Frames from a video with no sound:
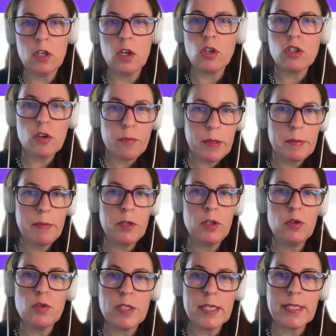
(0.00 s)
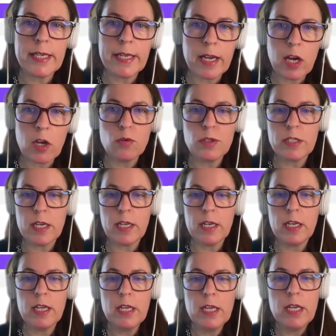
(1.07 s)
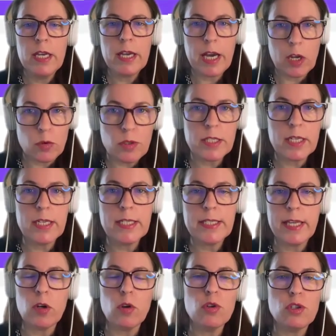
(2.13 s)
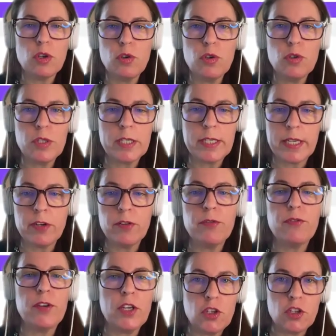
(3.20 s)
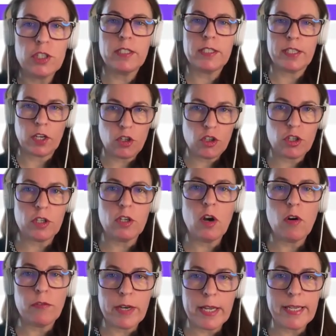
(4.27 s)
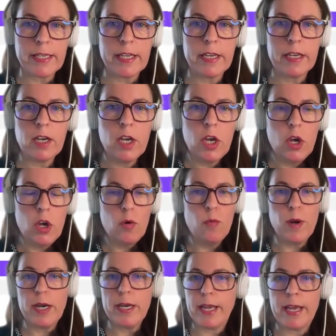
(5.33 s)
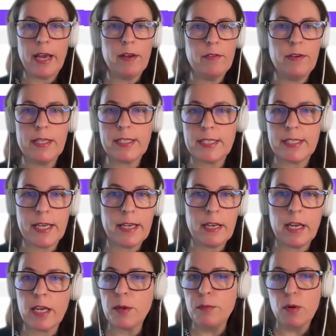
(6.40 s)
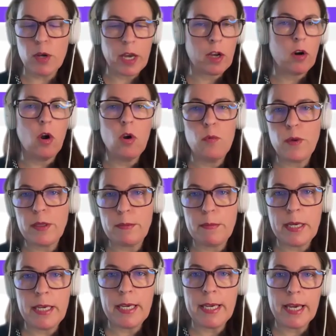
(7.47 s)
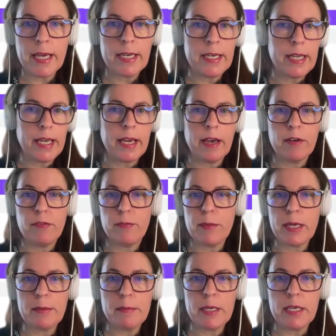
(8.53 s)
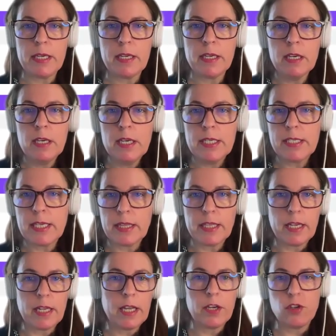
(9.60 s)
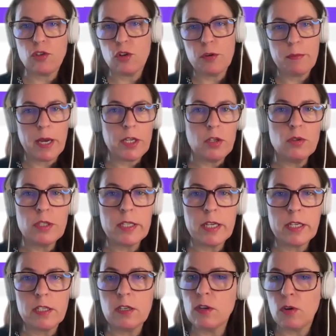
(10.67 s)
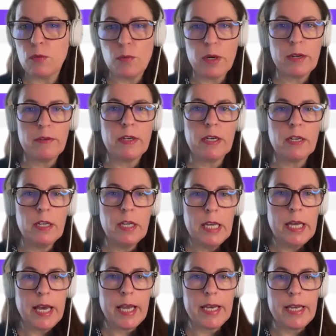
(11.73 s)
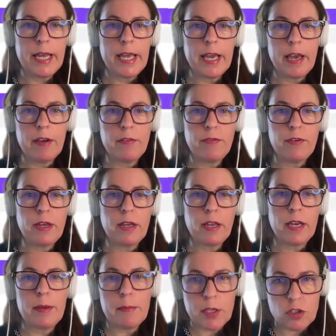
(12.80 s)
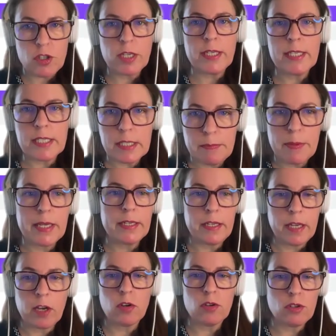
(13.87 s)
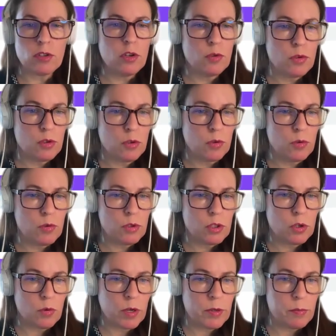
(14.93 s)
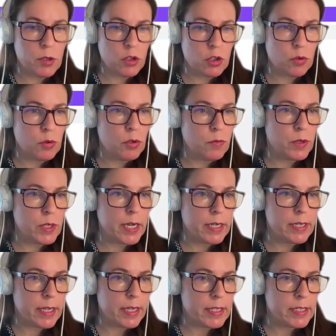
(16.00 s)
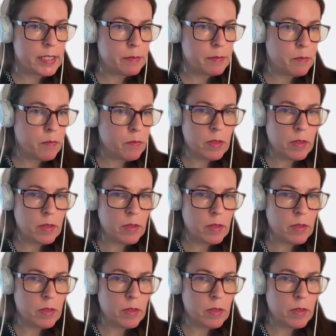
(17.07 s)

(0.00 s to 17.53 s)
Lots of people use this in carousels. They also use it in featured section of LinkedIn where they have, let's say, like book a call with me, and they have maybe something like join my newsletter or whatever. And they have an image that is split across those two. So let me show you what that is.